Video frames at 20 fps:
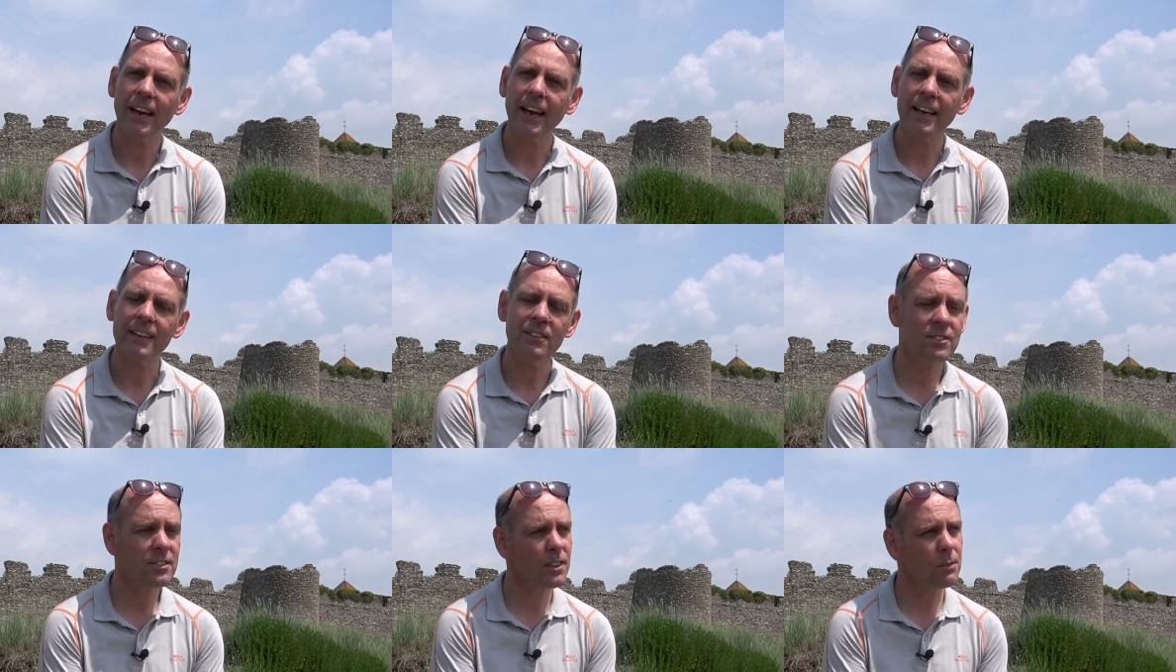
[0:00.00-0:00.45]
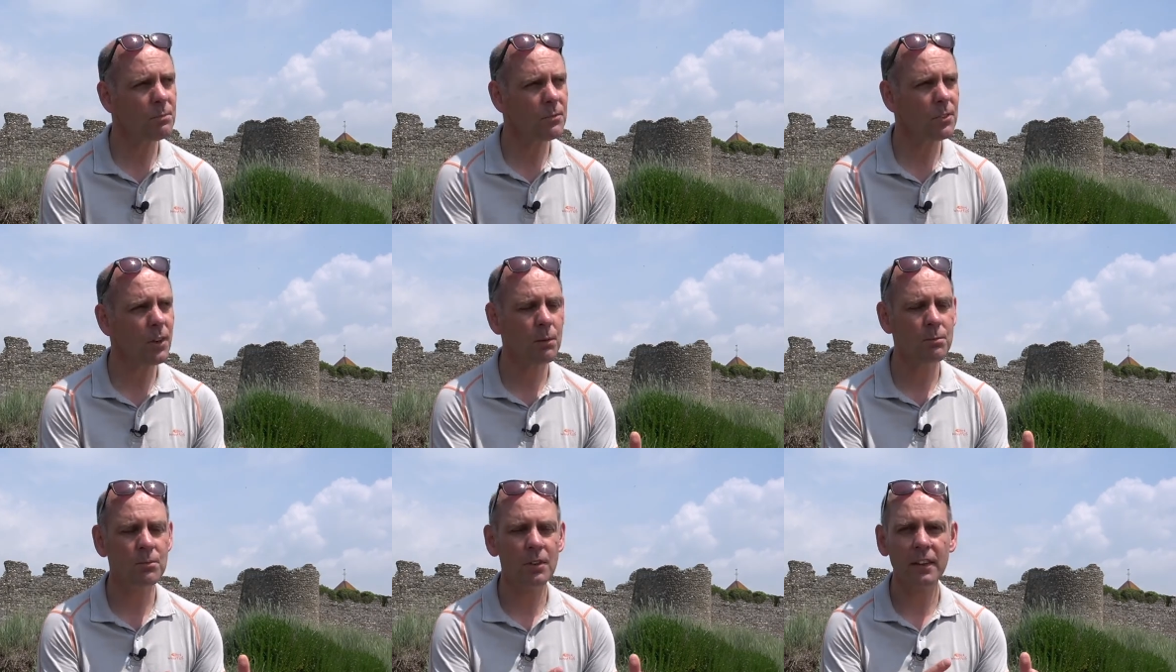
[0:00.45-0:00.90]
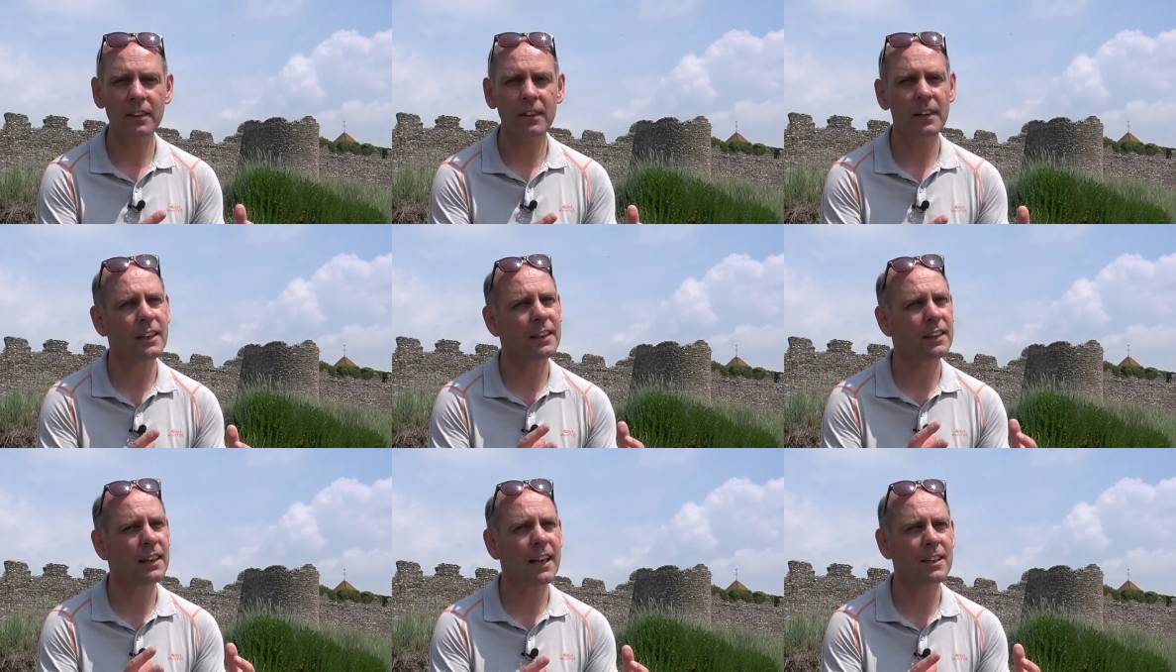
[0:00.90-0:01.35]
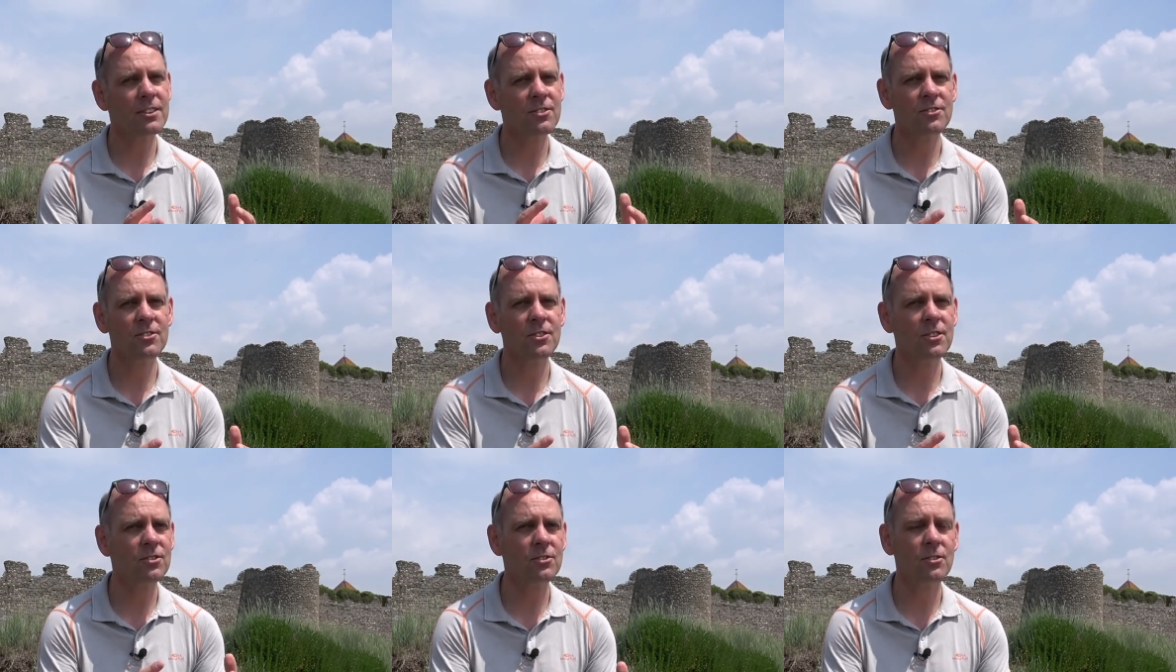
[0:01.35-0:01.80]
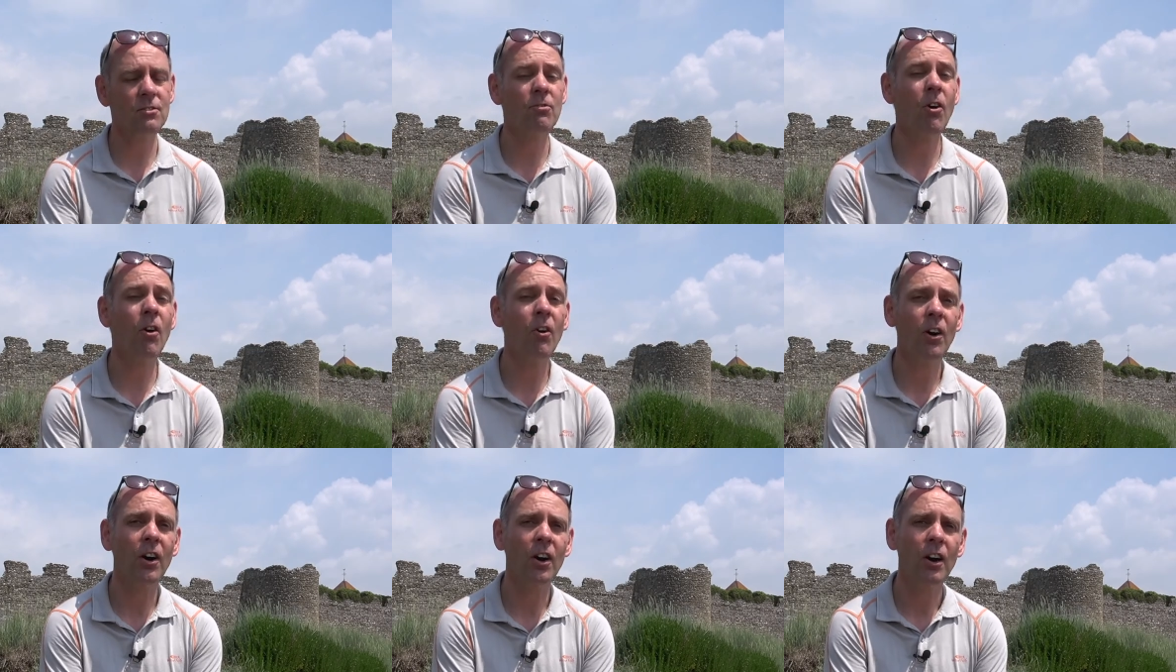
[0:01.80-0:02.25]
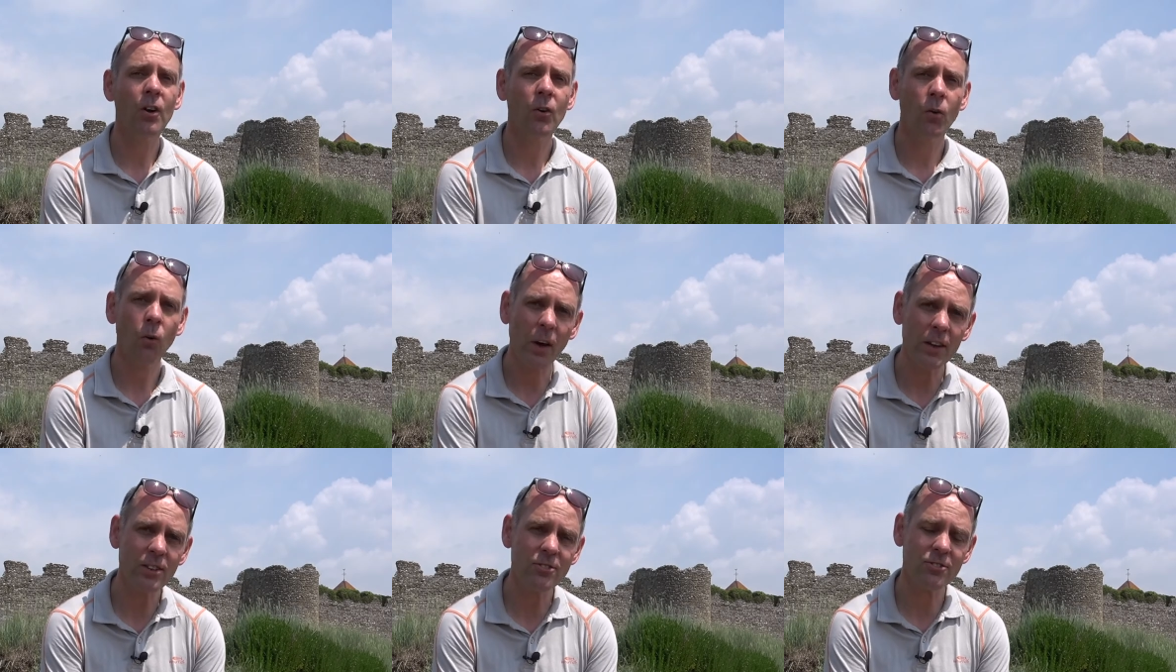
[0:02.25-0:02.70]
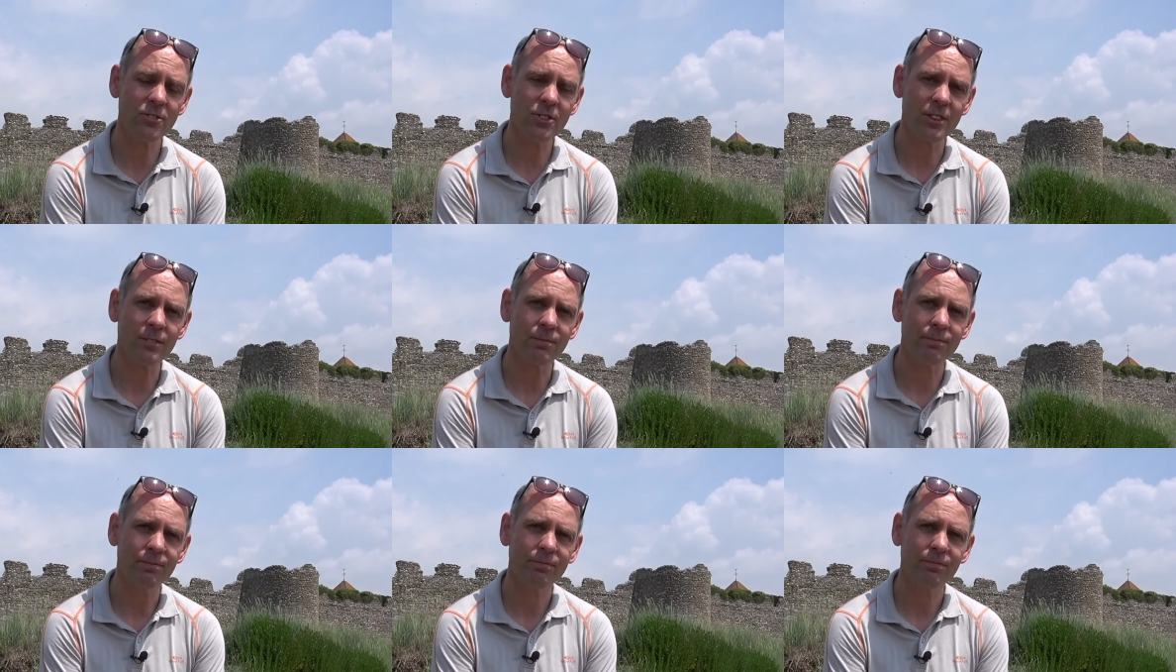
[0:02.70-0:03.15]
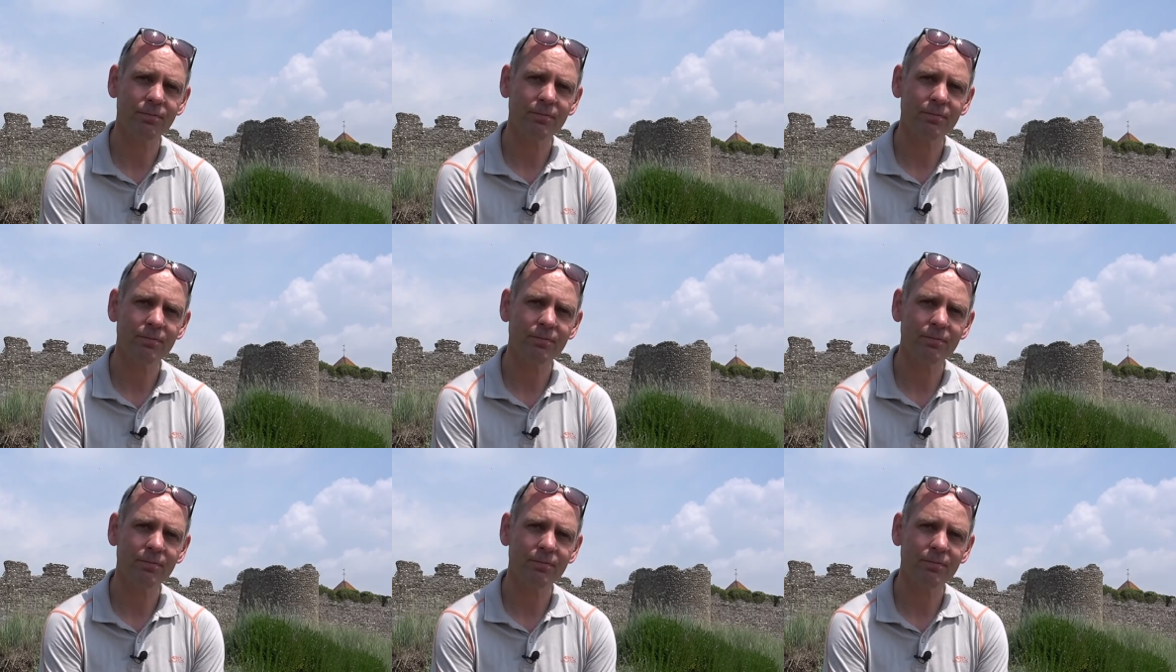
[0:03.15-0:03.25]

And sometimes I think that's just the wrong question.